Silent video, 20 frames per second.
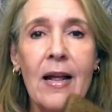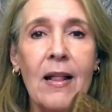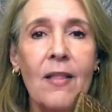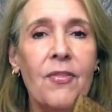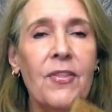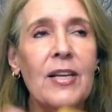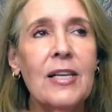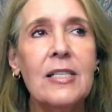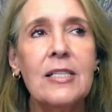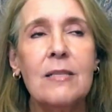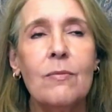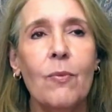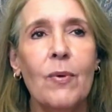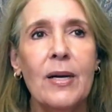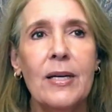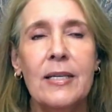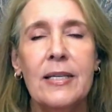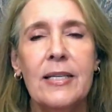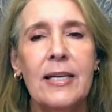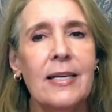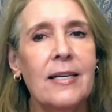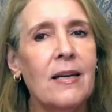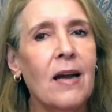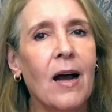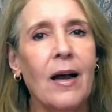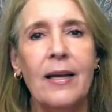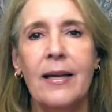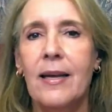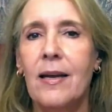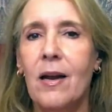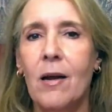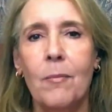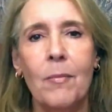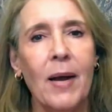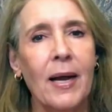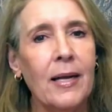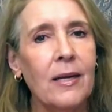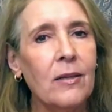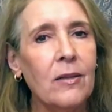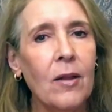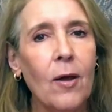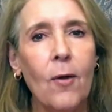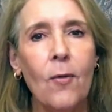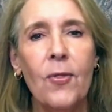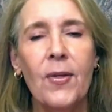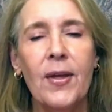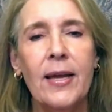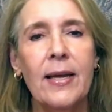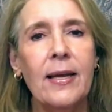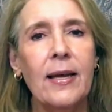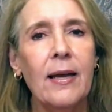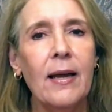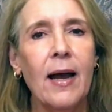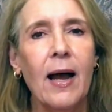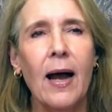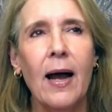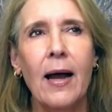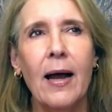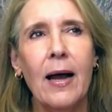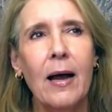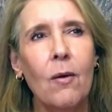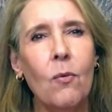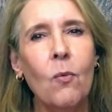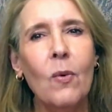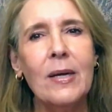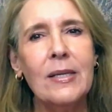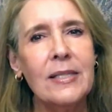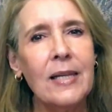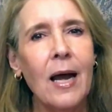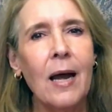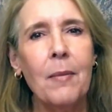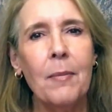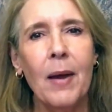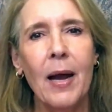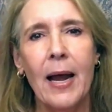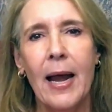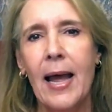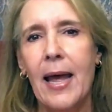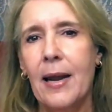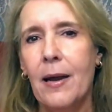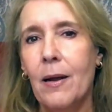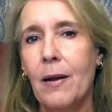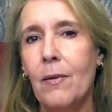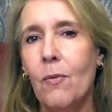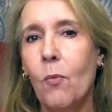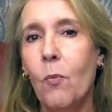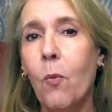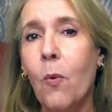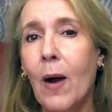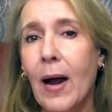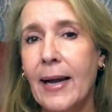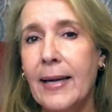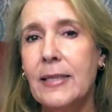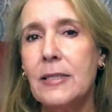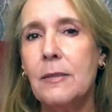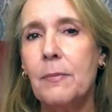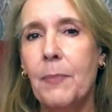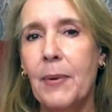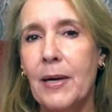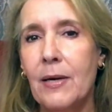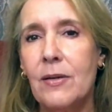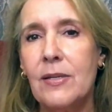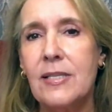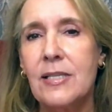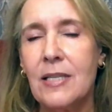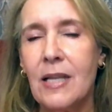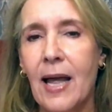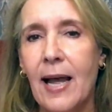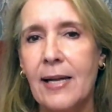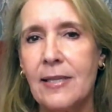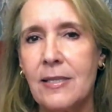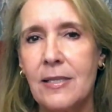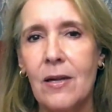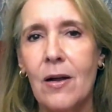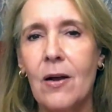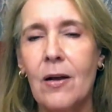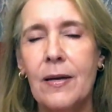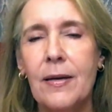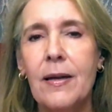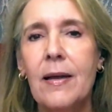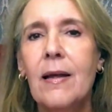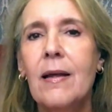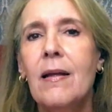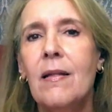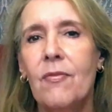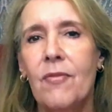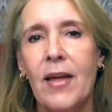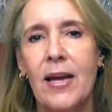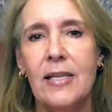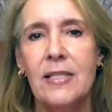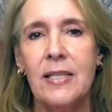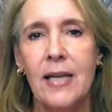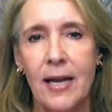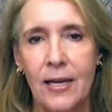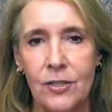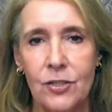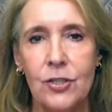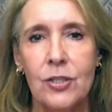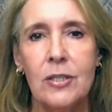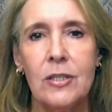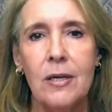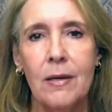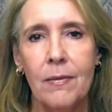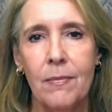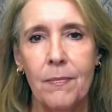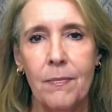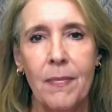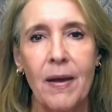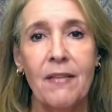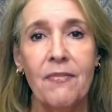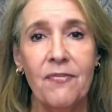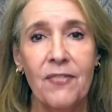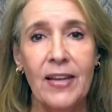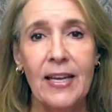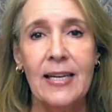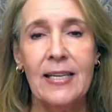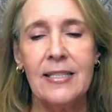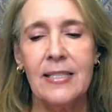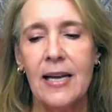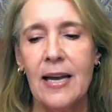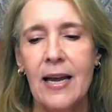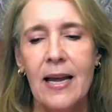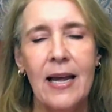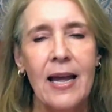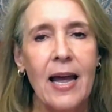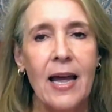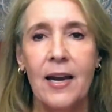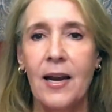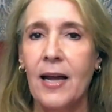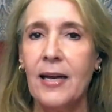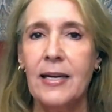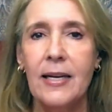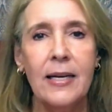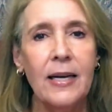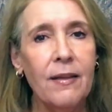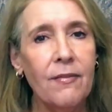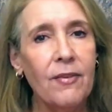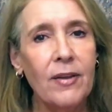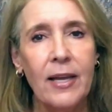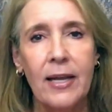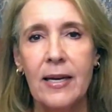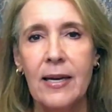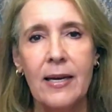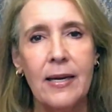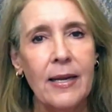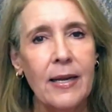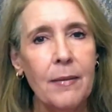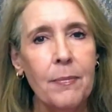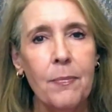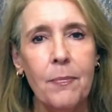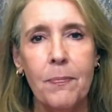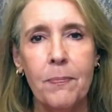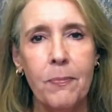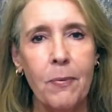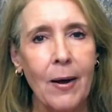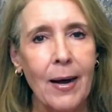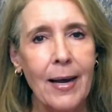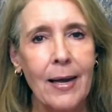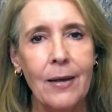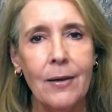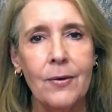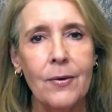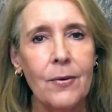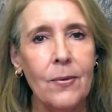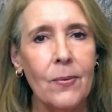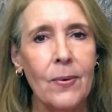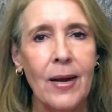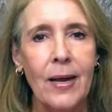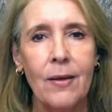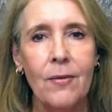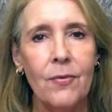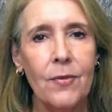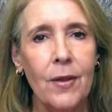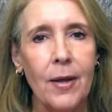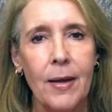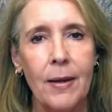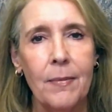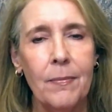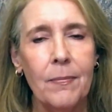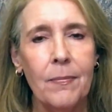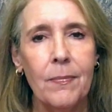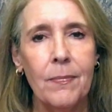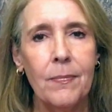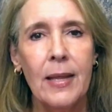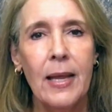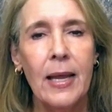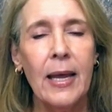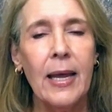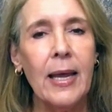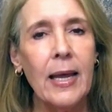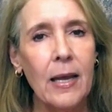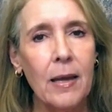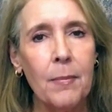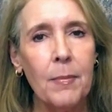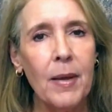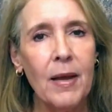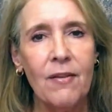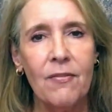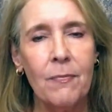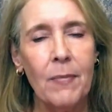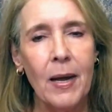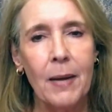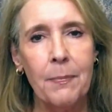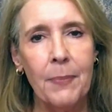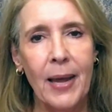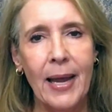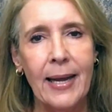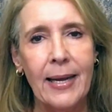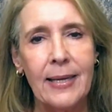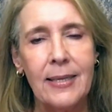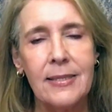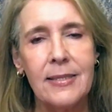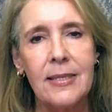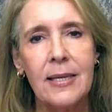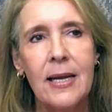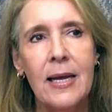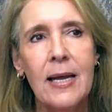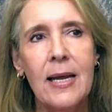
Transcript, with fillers: This one did not get on my clothing. At uh, one time, I had a white pair of slacks on that touched my feet, and I didn't even get any brown around the hem of my pants.